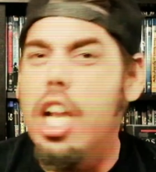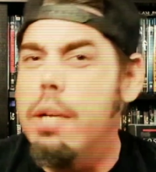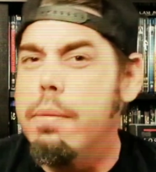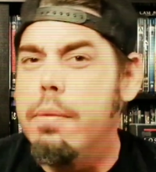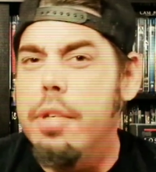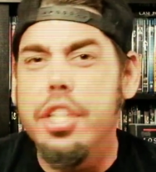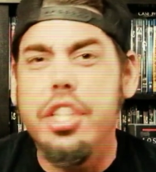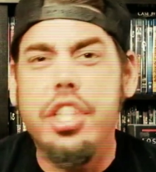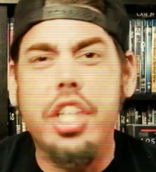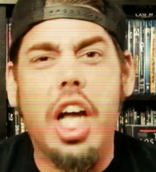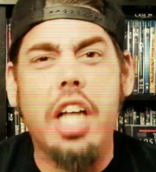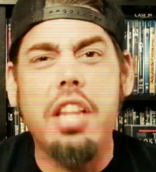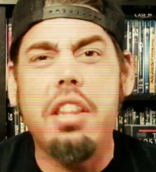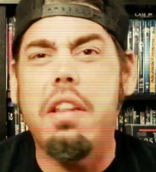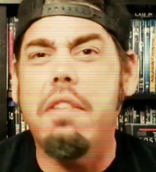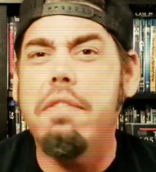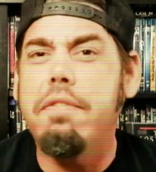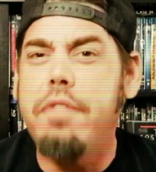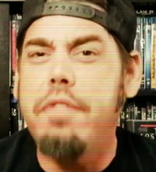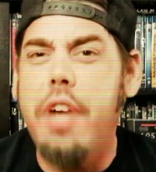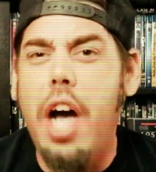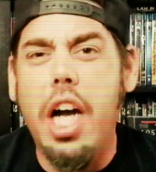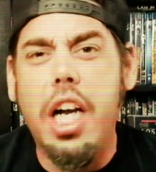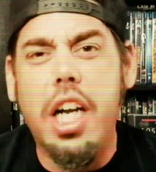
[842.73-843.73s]
him to shut
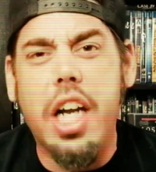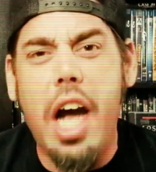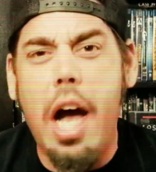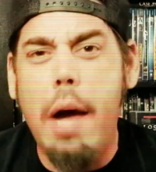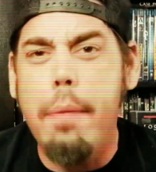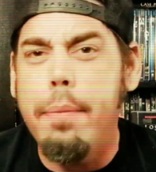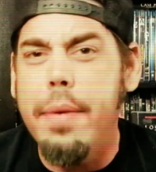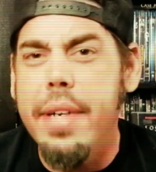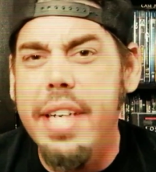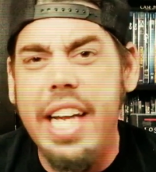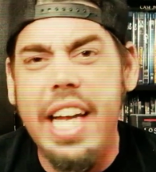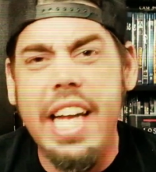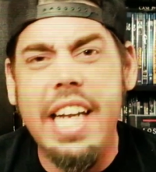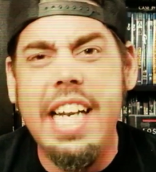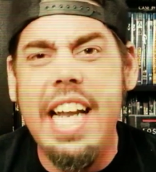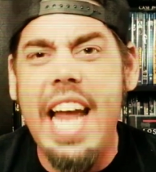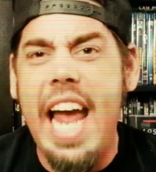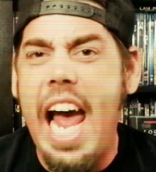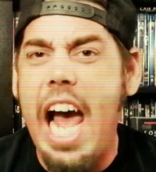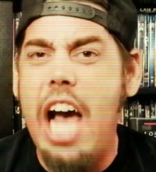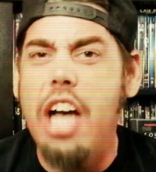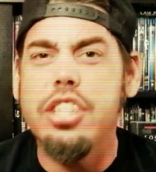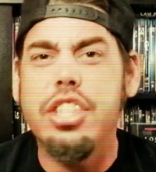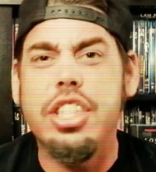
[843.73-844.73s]
the fuck up and get in the
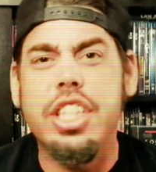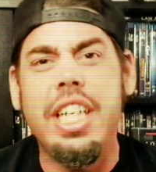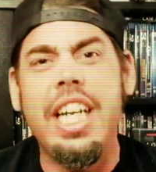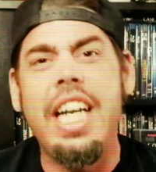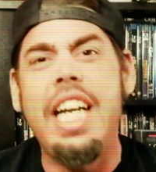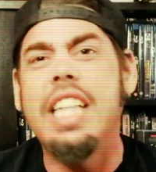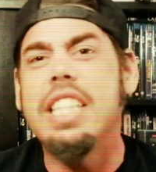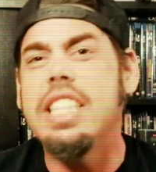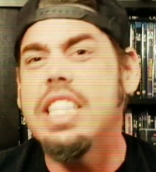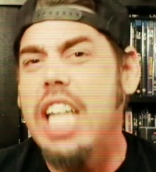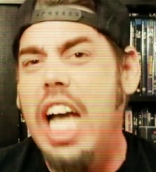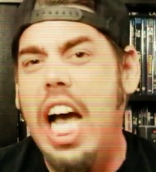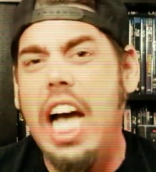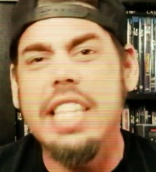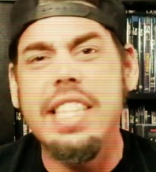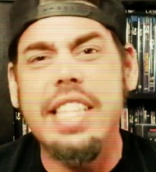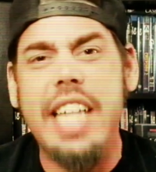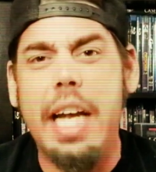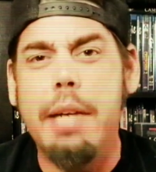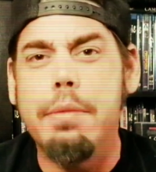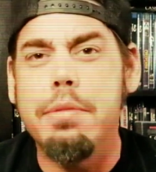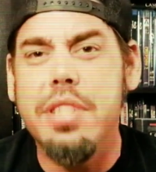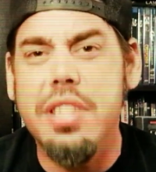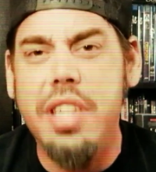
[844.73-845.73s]
house and eat his
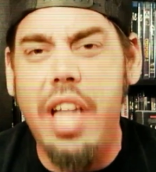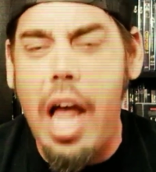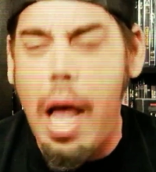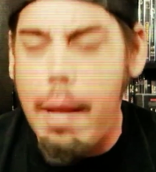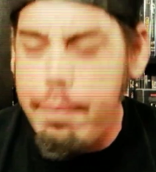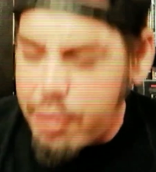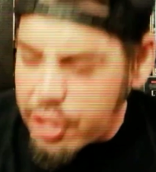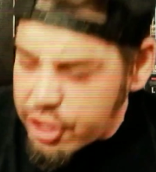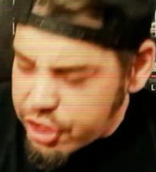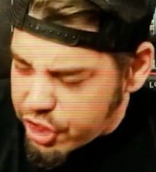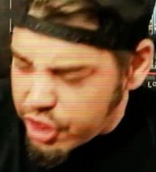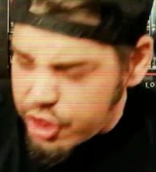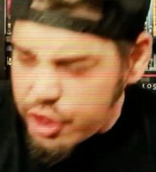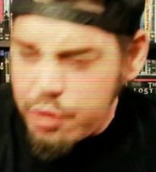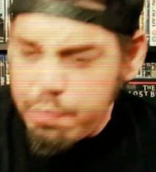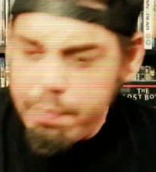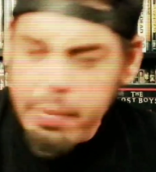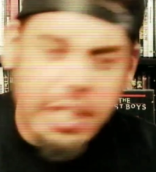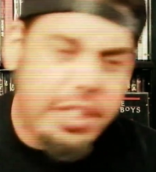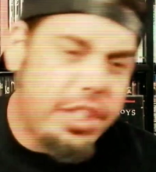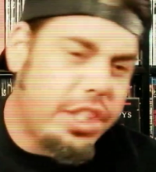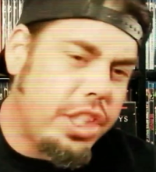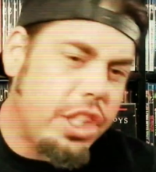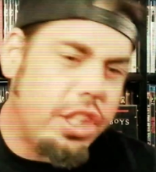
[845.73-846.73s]
goddamn slop. Then she
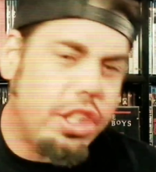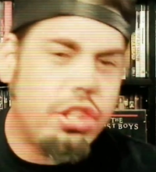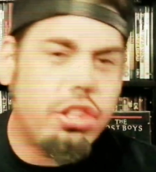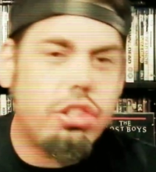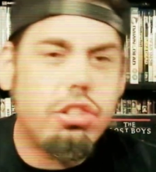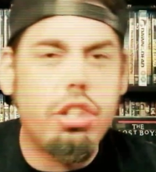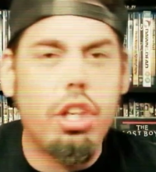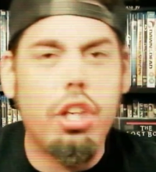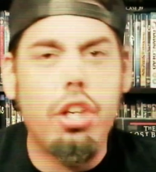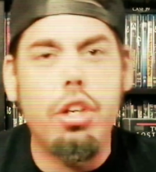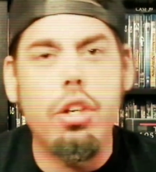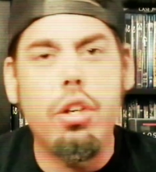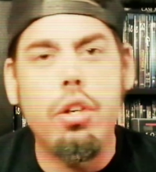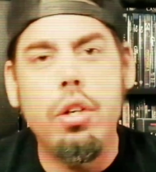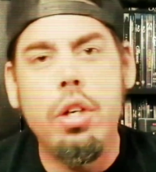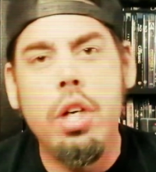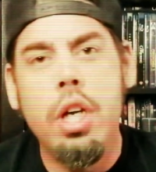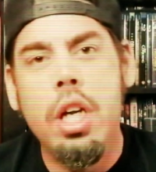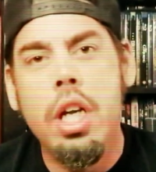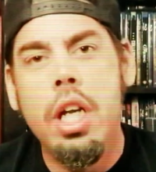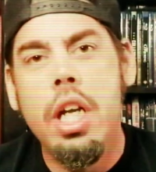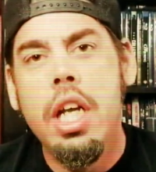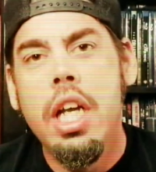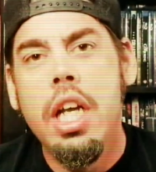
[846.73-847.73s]
spits in the stew.
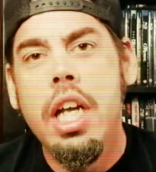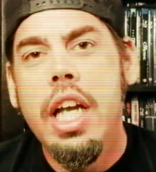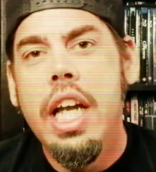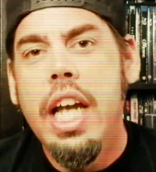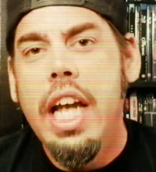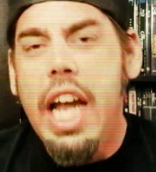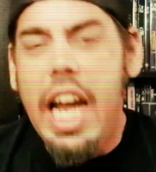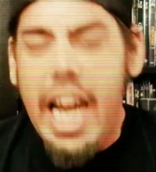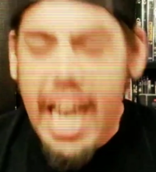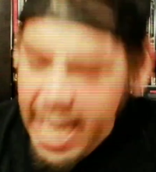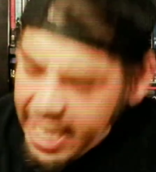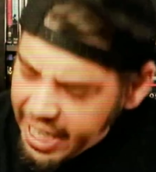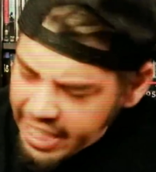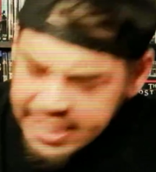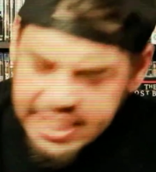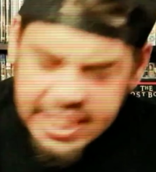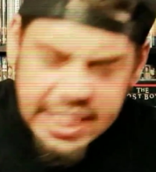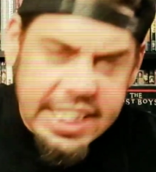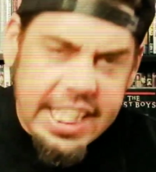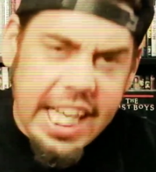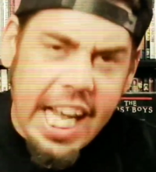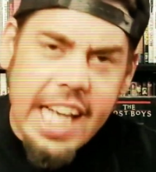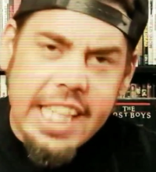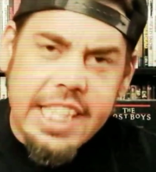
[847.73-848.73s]
He gets
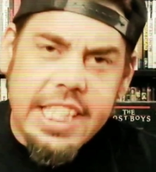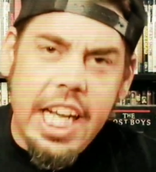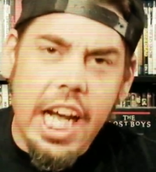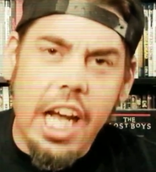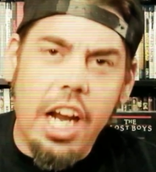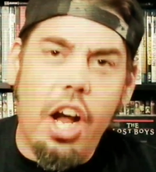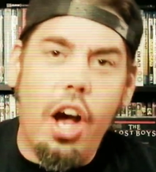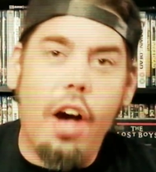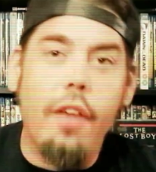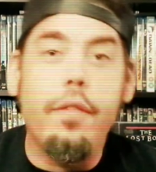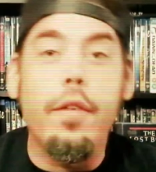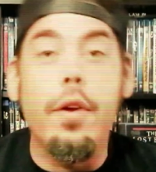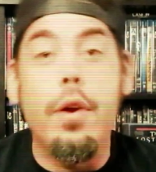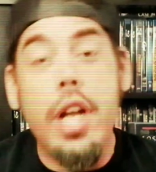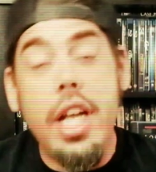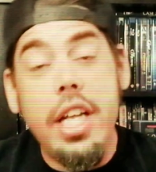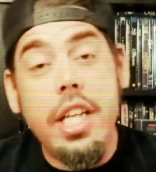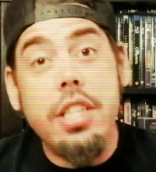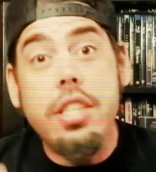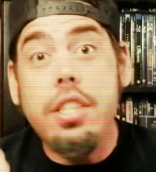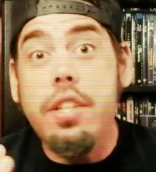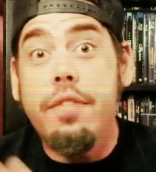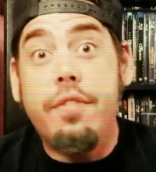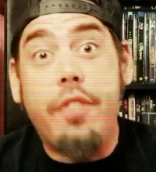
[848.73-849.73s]
his head cut off, and
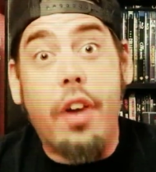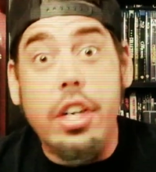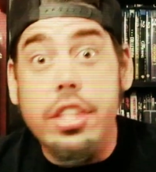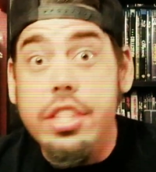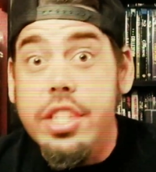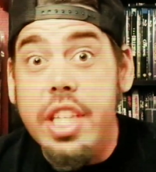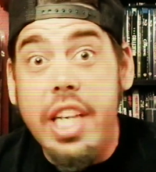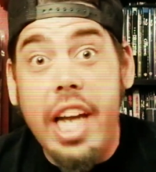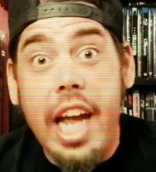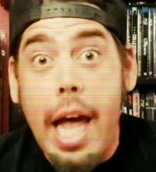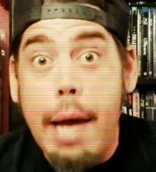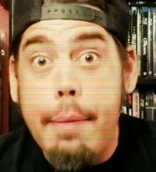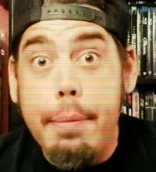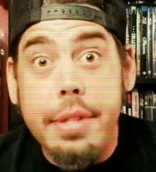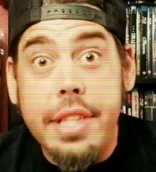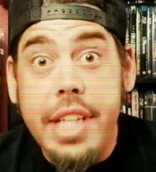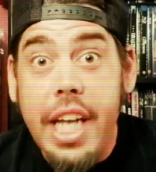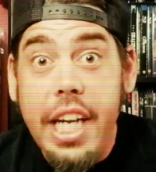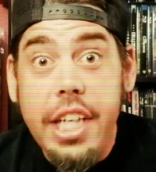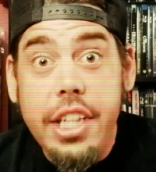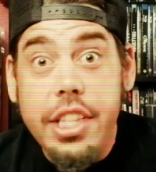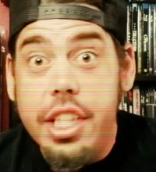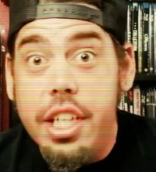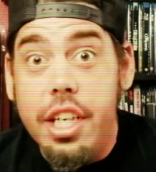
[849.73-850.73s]
it's the first
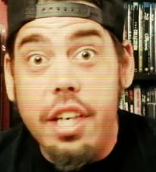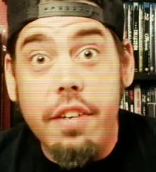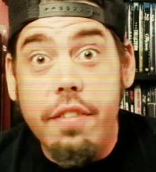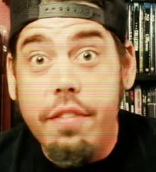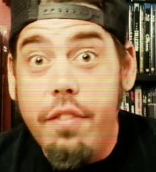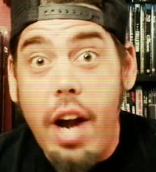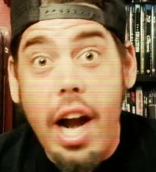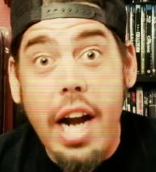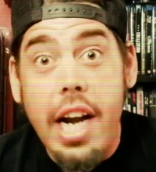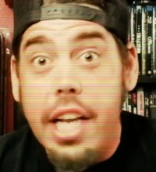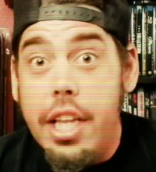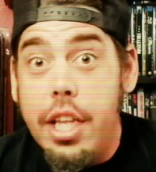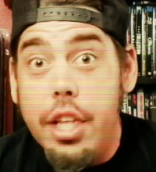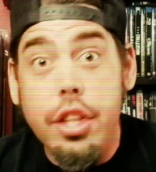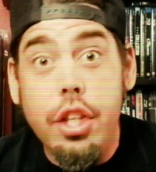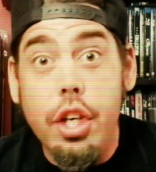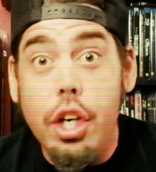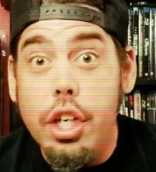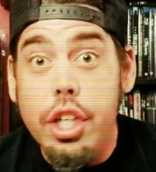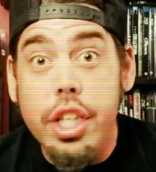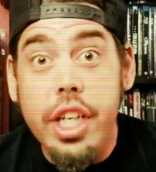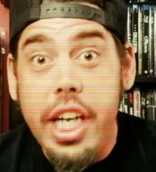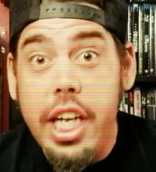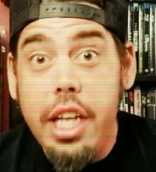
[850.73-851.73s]
decapitation in a Friday the
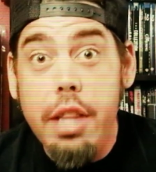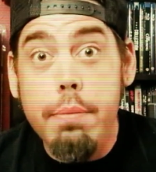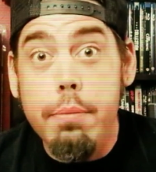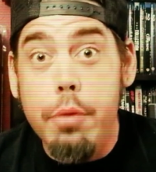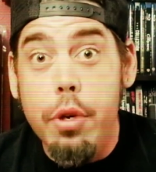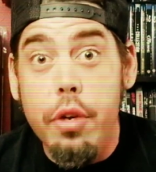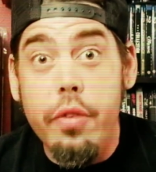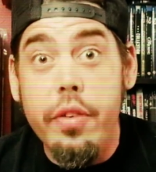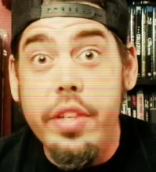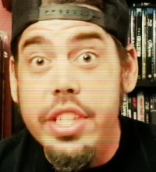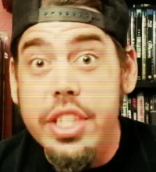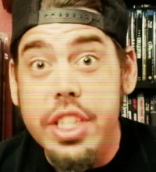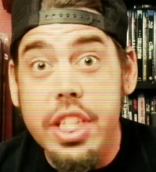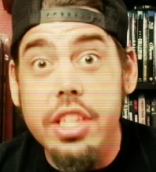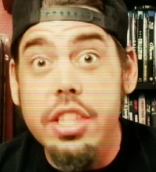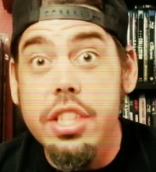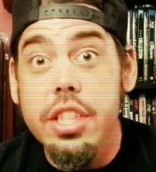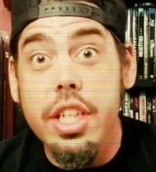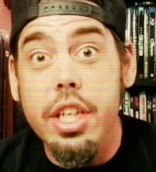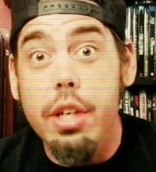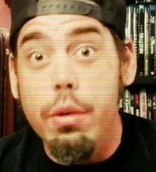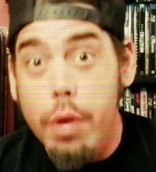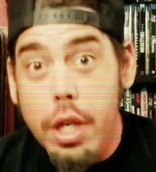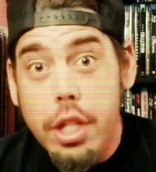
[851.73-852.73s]
13th movie since
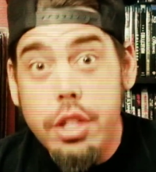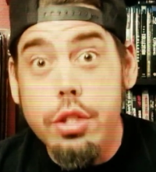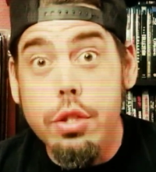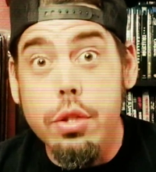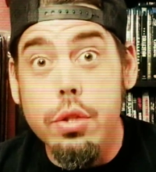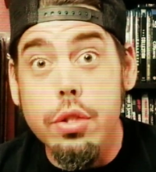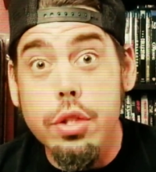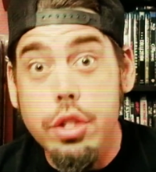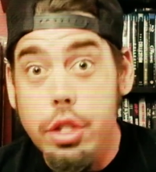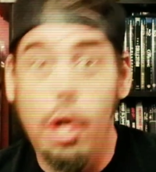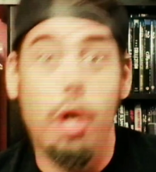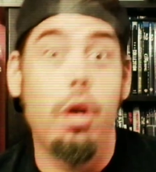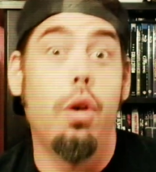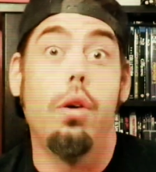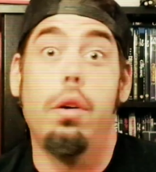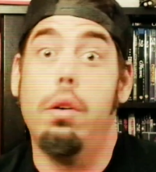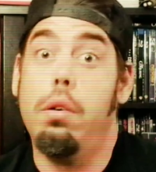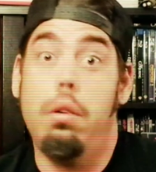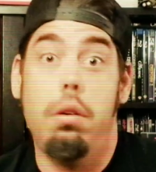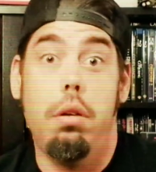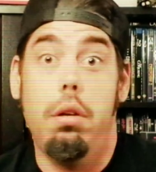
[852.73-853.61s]
the original. So,